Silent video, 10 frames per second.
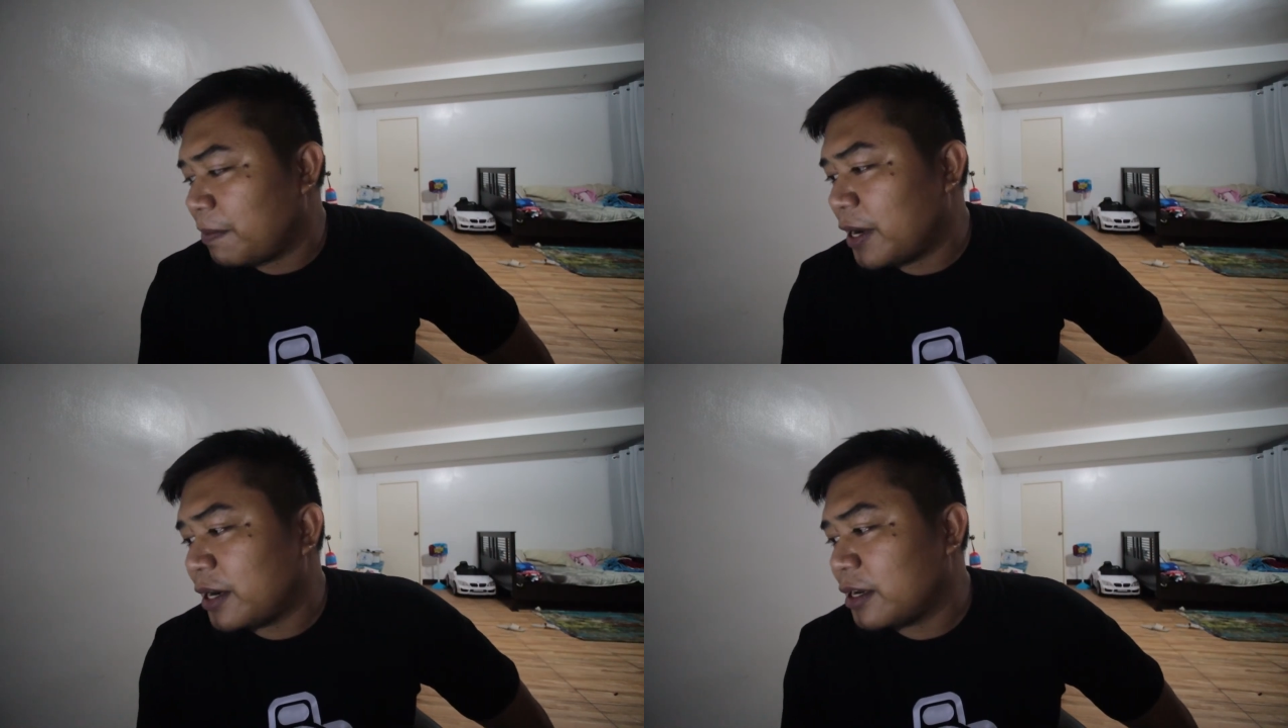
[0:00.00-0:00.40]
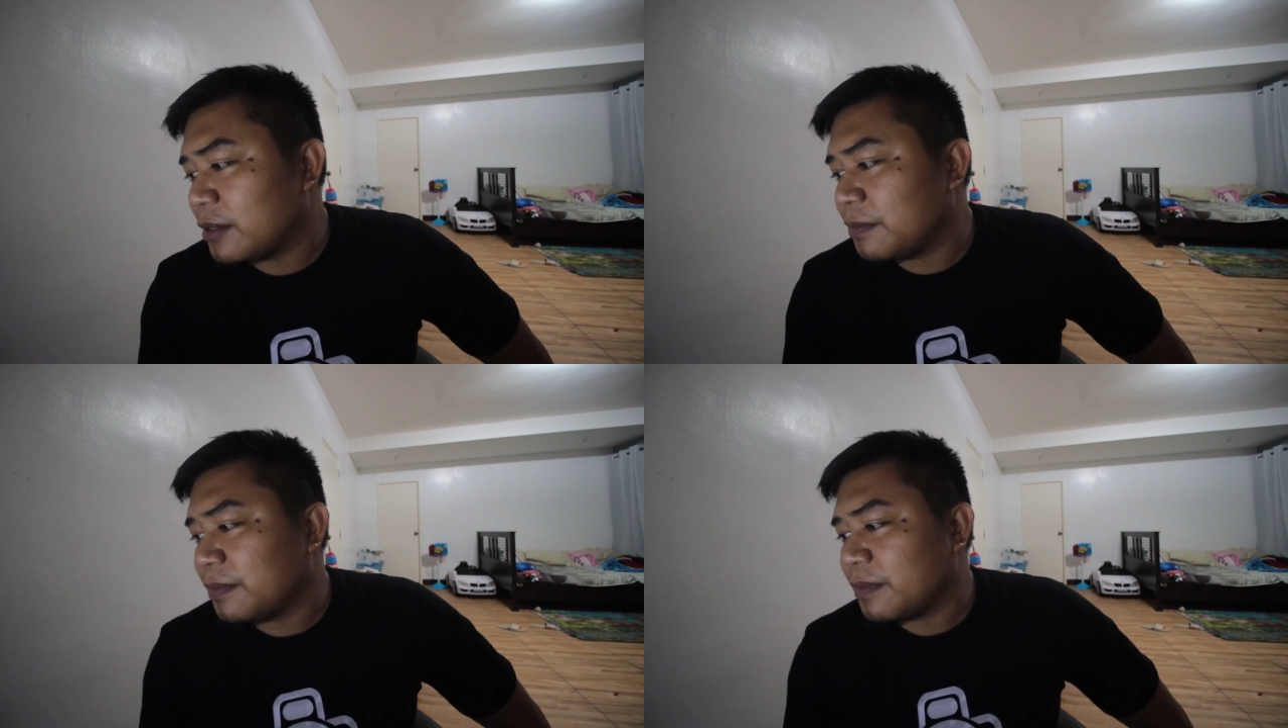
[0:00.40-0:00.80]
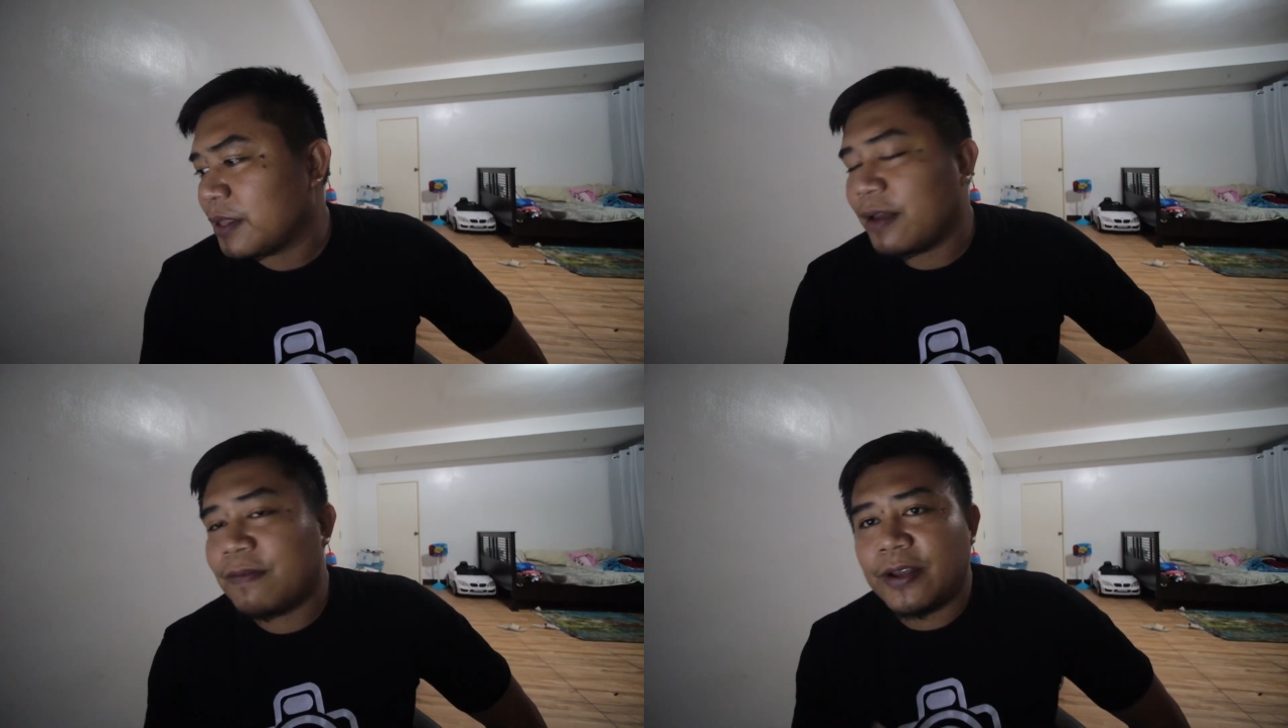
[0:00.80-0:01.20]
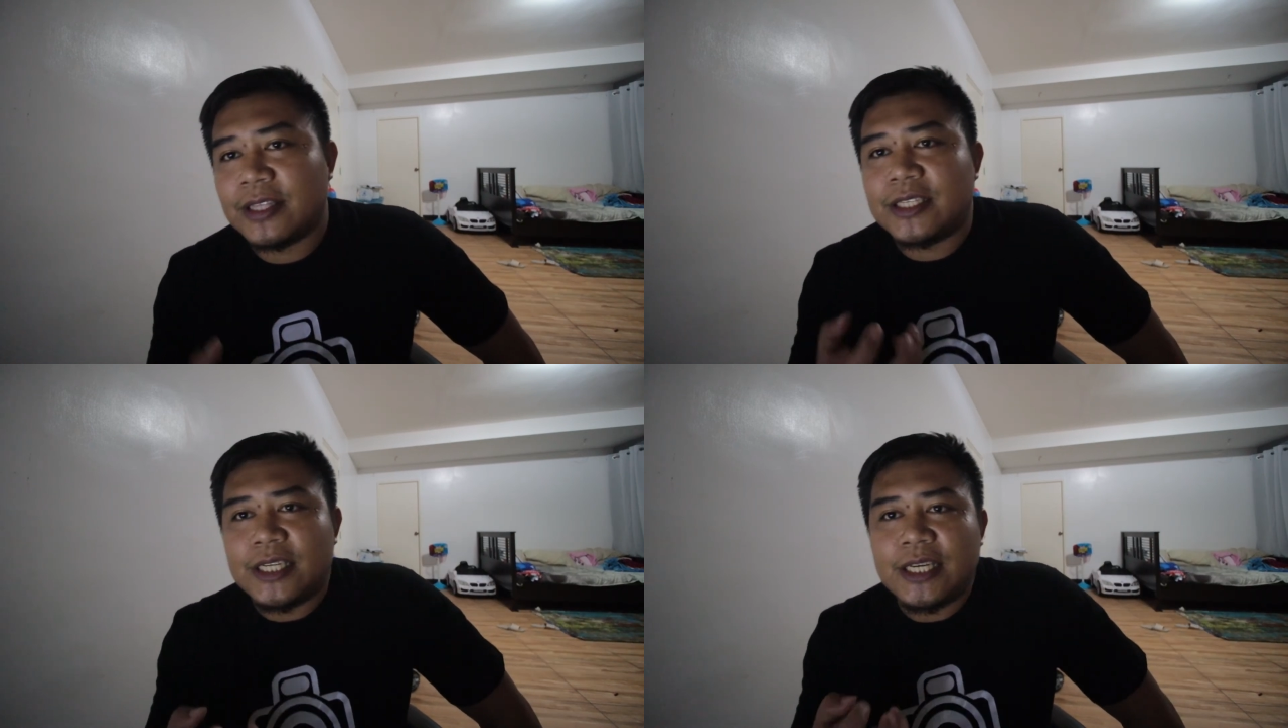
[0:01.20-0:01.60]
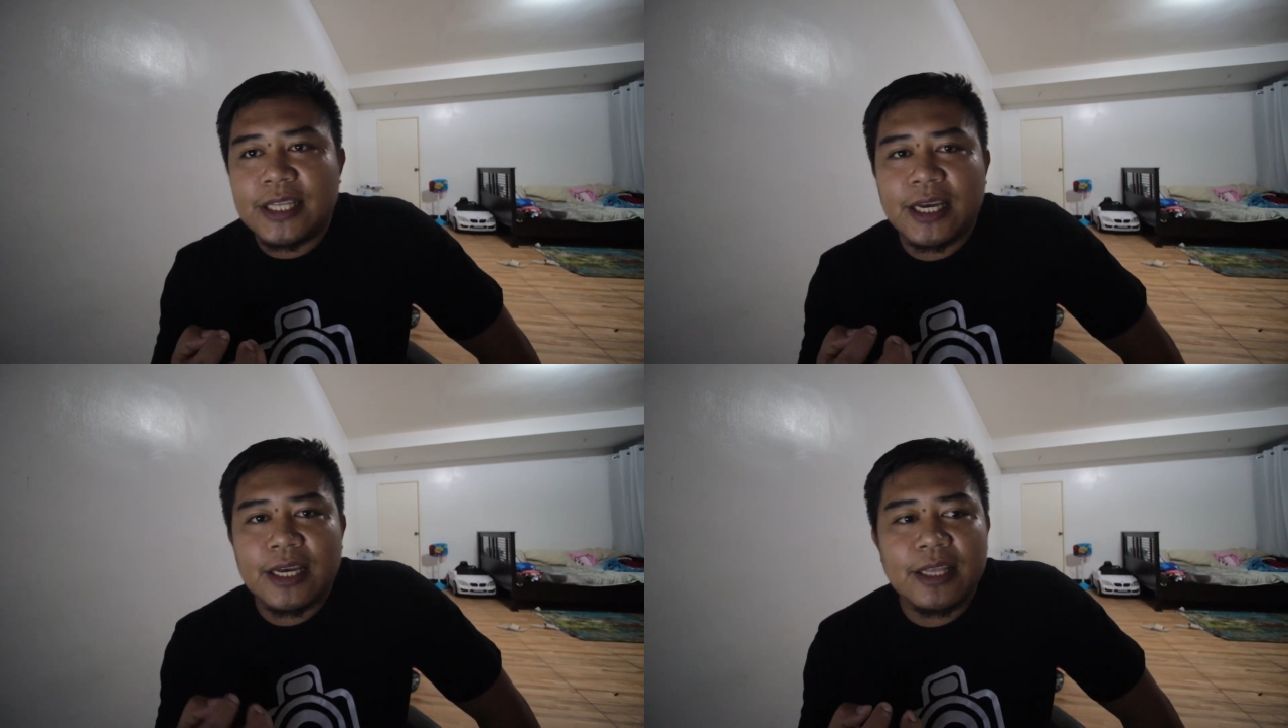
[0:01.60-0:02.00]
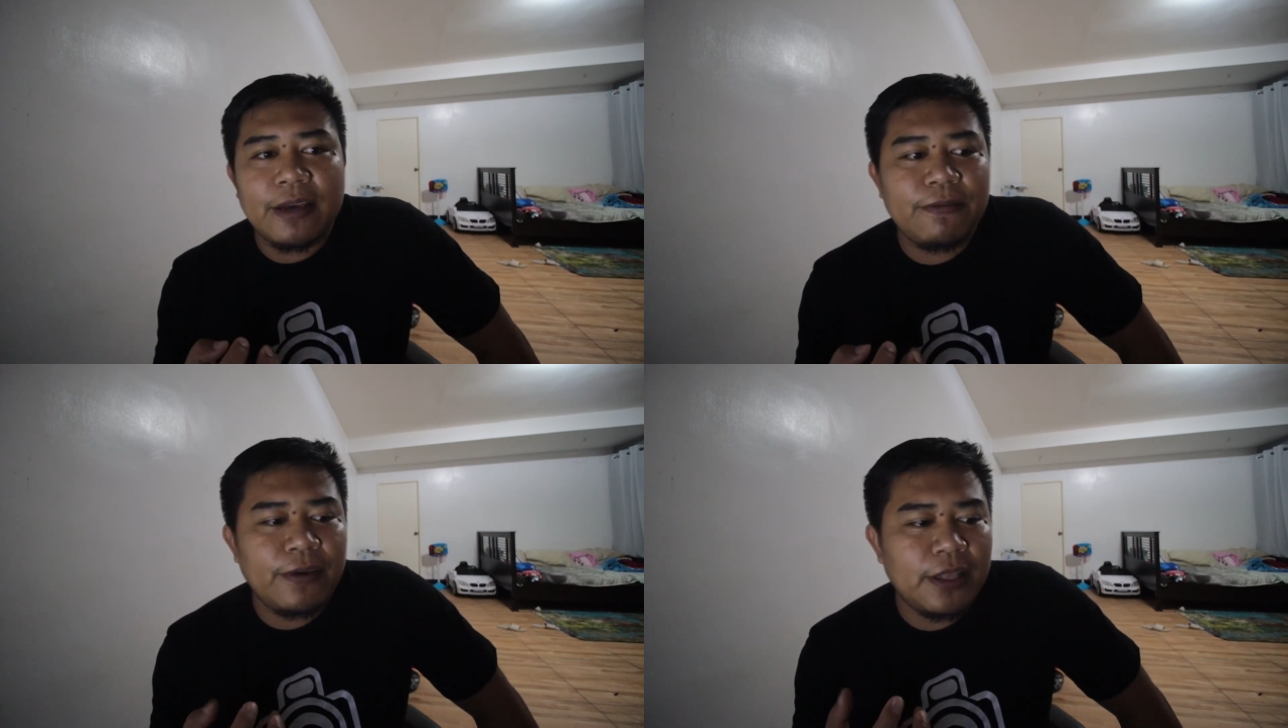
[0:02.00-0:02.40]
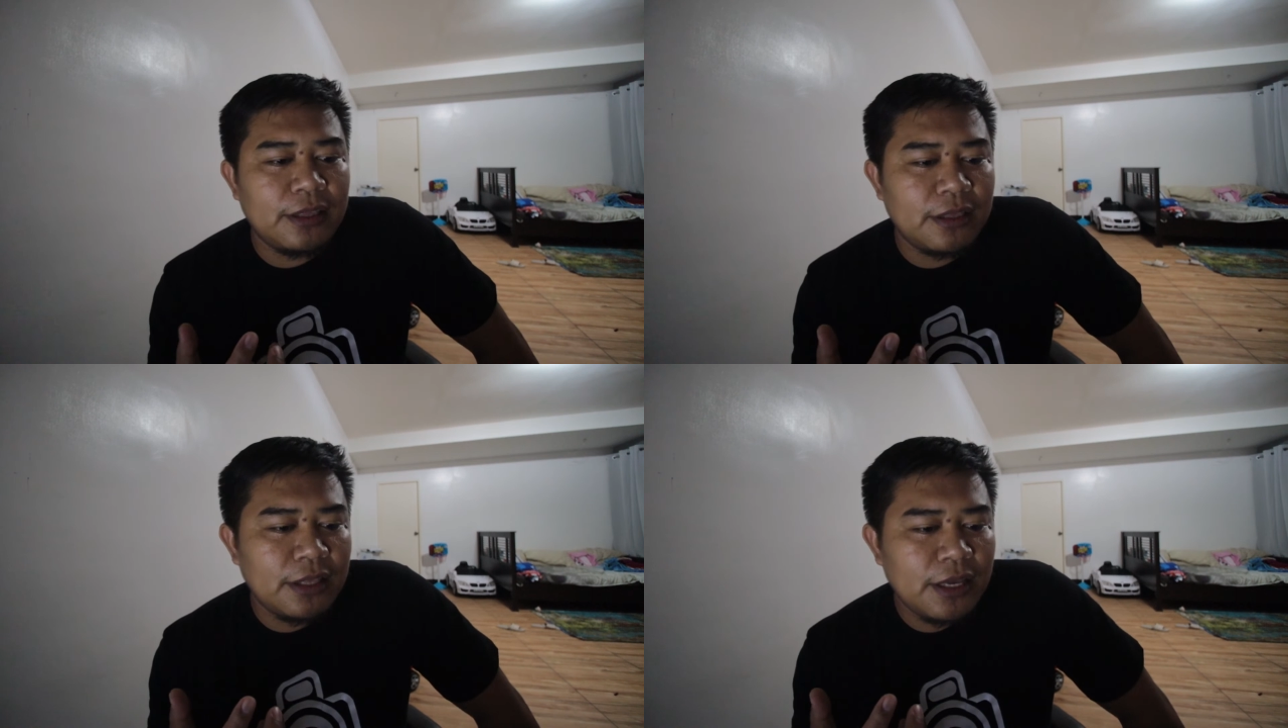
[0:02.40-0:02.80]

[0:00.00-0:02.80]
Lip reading: parang I felt cheated, I felt